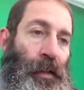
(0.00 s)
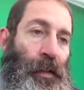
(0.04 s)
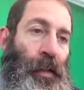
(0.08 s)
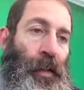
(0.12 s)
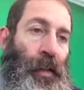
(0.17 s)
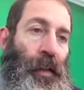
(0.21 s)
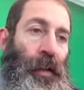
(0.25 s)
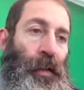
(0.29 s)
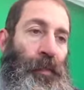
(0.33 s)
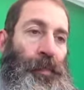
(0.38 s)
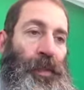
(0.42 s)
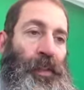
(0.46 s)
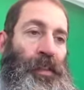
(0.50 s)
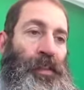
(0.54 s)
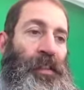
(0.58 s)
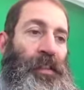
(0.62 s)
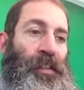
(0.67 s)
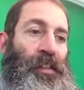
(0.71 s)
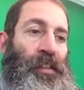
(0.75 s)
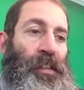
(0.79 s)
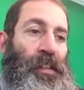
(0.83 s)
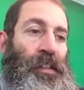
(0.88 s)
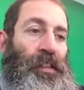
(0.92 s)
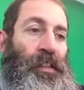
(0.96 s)
Uh, because
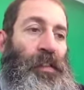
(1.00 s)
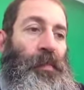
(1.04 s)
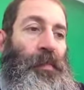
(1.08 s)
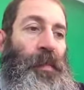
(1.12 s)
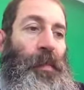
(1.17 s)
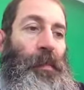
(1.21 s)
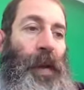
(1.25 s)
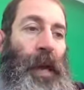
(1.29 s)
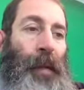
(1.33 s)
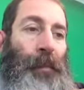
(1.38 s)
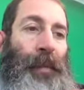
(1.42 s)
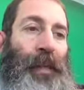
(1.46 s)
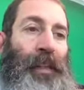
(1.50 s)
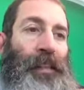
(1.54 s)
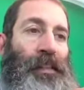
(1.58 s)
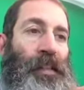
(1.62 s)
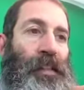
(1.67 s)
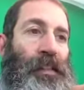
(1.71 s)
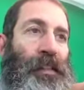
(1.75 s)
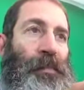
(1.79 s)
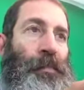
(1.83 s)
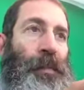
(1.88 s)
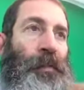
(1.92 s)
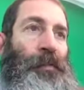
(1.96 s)
the system, the man-made
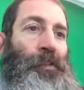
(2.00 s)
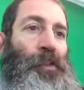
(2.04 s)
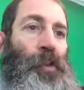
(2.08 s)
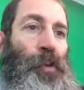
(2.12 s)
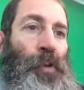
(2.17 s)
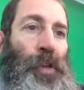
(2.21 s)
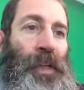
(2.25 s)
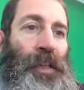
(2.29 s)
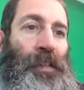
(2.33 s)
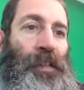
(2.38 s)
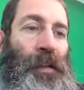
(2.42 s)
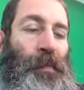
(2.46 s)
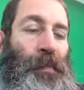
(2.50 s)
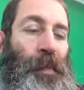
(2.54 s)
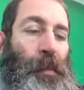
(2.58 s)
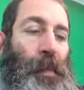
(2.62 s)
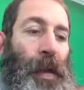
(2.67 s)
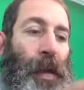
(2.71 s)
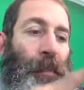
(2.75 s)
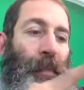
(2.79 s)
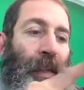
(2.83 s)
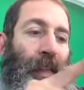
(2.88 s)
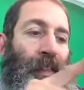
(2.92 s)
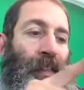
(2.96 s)
system of Judaism, the
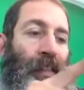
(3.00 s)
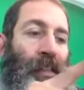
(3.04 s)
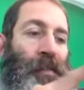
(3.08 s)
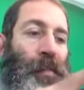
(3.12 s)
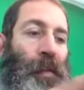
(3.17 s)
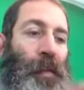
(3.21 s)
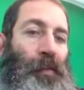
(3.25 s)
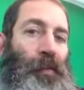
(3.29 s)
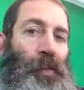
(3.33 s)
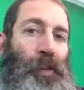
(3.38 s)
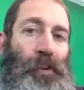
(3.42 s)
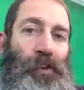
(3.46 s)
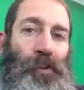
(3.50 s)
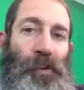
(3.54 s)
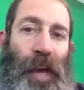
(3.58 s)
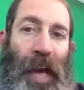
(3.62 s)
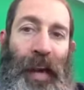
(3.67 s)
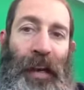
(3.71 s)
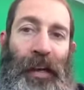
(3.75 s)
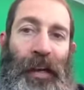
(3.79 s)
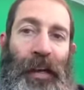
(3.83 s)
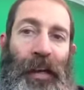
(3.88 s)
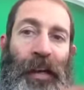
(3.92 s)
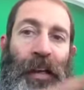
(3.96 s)
man-made system of
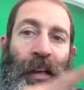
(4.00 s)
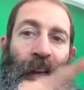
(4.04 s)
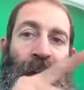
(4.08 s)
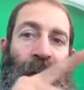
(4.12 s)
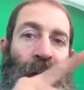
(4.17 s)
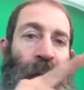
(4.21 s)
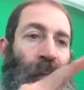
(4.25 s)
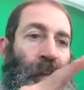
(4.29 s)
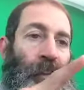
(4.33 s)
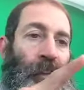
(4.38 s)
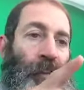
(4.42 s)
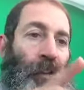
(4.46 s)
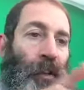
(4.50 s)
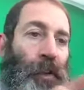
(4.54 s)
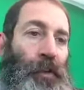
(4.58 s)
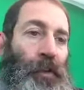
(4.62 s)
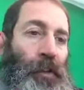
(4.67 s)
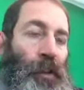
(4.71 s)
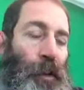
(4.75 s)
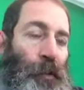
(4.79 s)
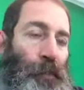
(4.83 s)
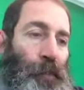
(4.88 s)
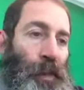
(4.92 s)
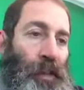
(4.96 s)
Christianity is no
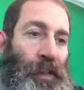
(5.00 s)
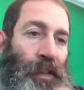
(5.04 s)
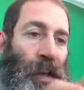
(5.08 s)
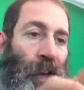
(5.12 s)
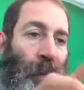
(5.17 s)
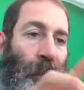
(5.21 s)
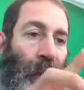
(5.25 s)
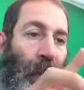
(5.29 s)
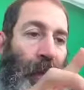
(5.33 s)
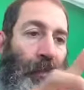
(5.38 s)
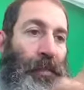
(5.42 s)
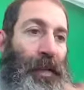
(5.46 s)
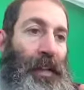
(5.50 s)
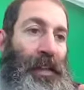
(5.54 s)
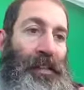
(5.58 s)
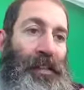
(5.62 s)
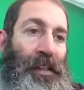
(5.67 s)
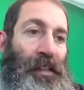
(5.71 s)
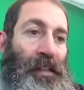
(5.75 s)
different than the man-made sy-